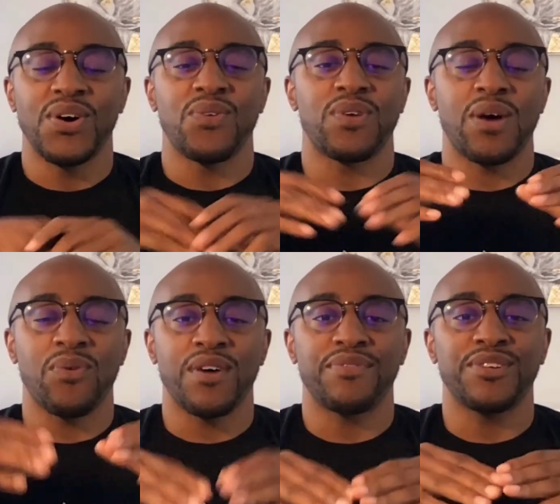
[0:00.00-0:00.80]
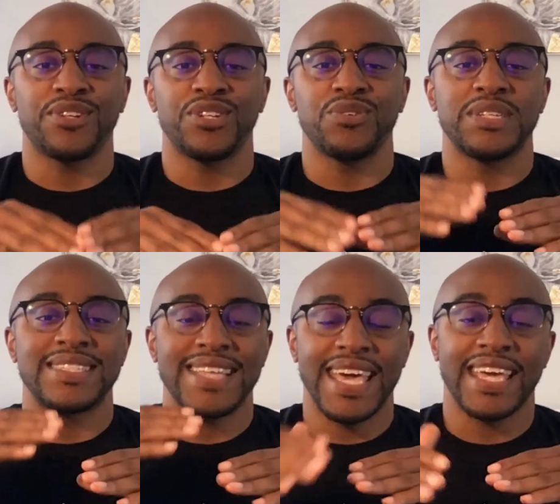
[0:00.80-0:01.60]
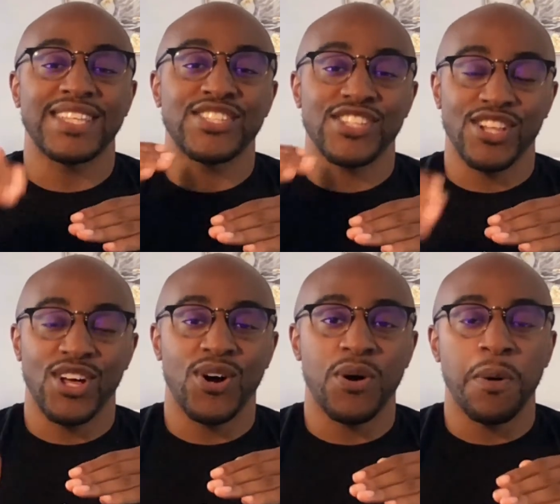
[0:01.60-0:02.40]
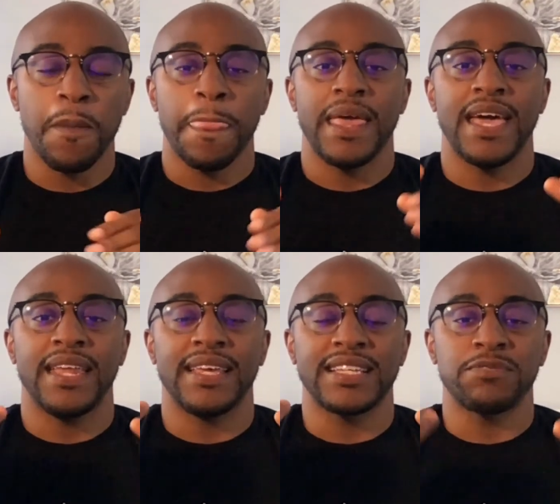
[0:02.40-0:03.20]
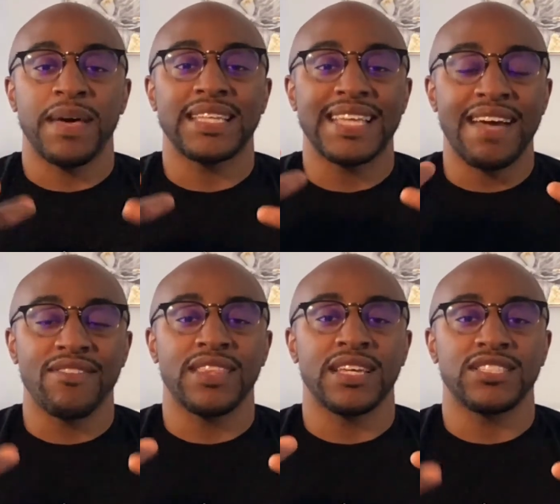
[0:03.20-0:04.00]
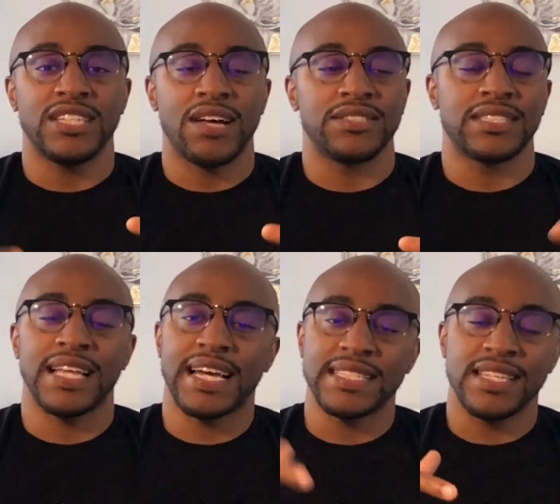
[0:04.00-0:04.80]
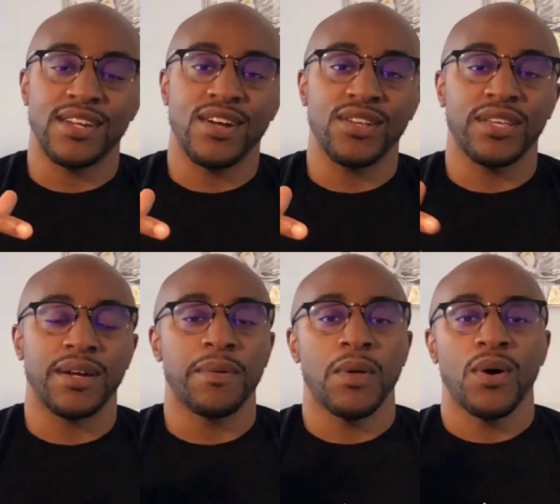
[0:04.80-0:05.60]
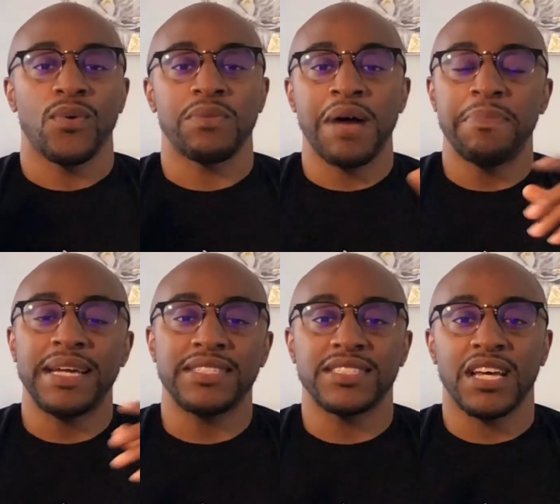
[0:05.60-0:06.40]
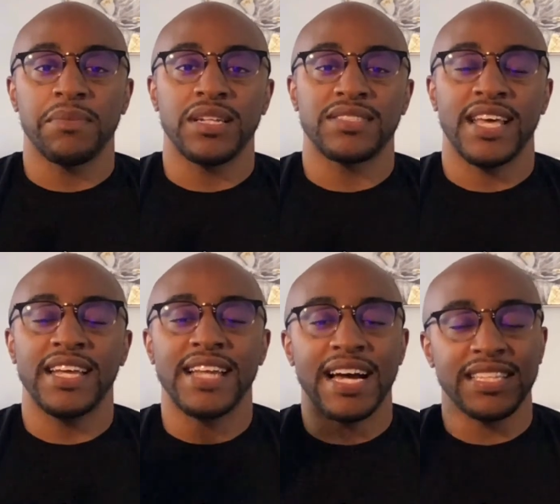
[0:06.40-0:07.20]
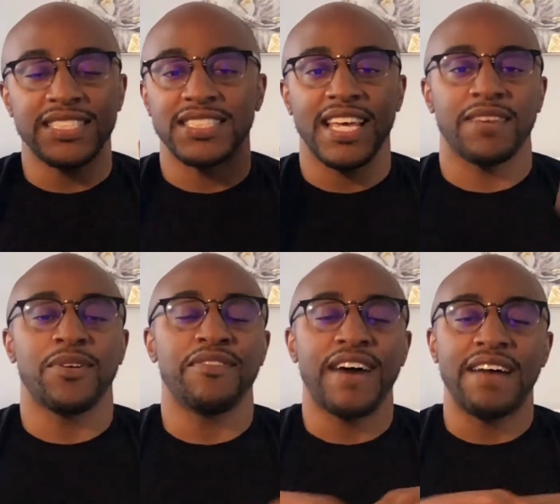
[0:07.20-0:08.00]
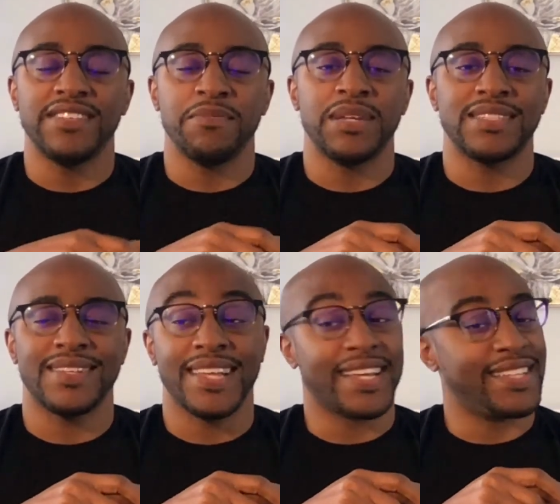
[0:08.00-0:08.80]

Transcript: What I want for you to do is take it slow and expect everything is challenging. Like I said earlier, when my patients come in and say, hey doc, this should take 5-10 minutes, I'm like,